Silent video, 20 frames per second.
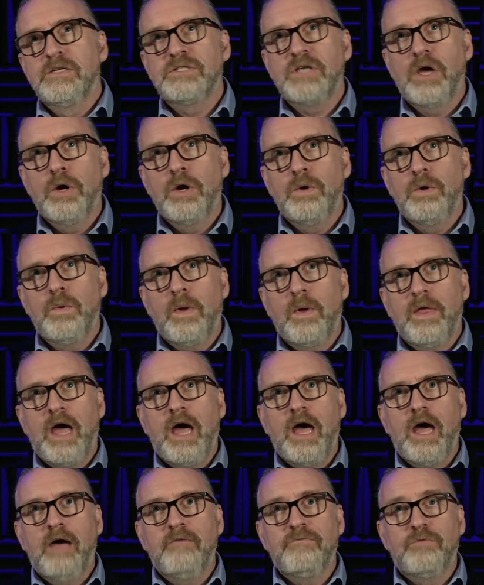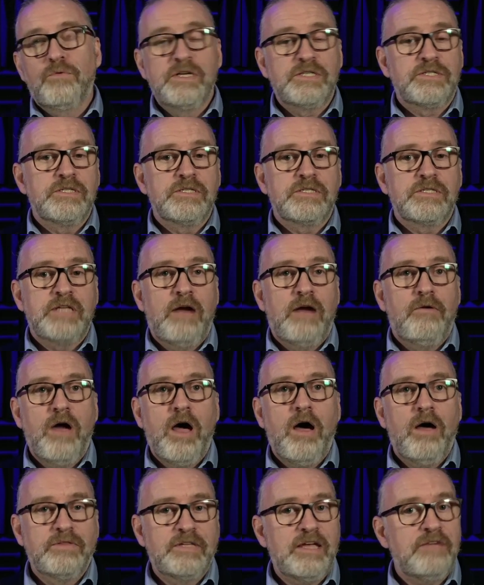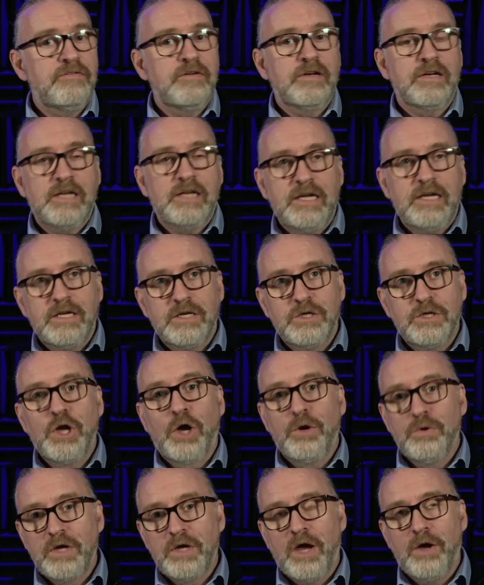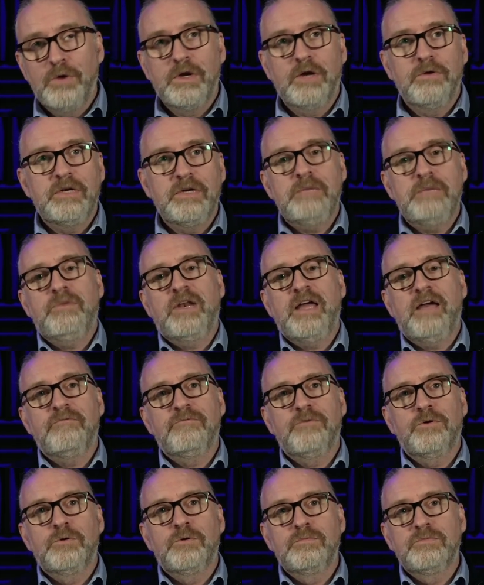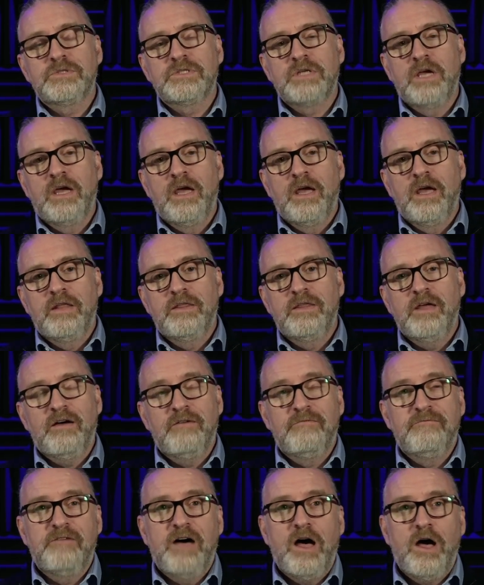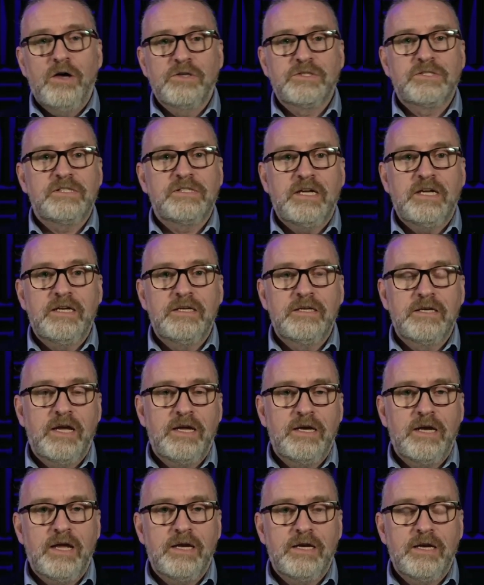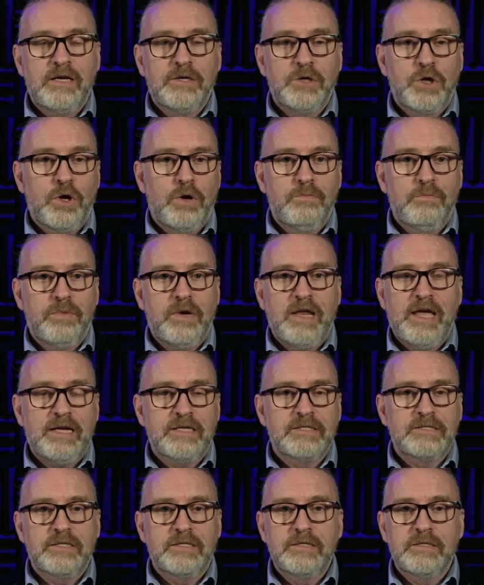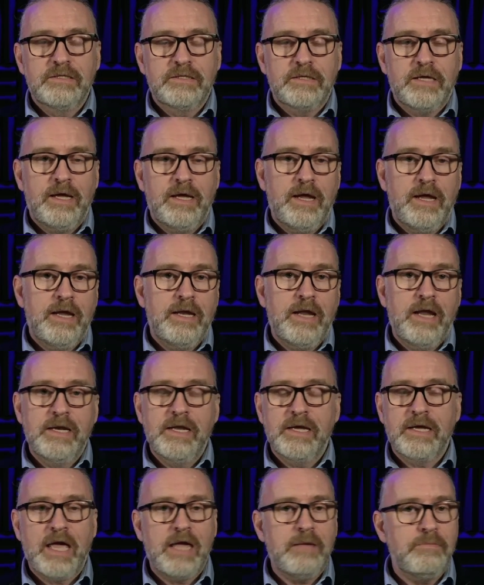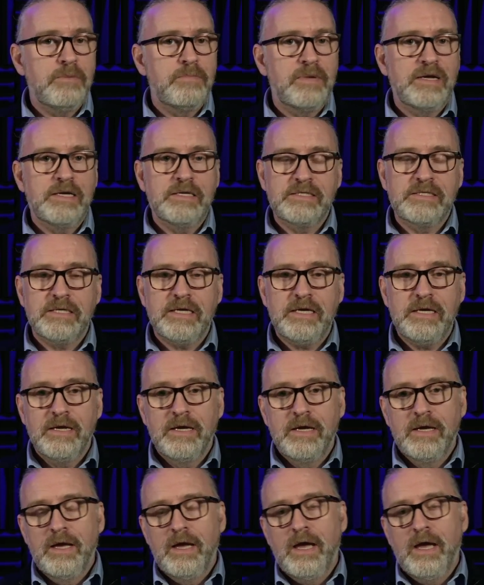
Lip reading: So, for instance, there are definitely no-code only platforms that are vast and complex and in their capability.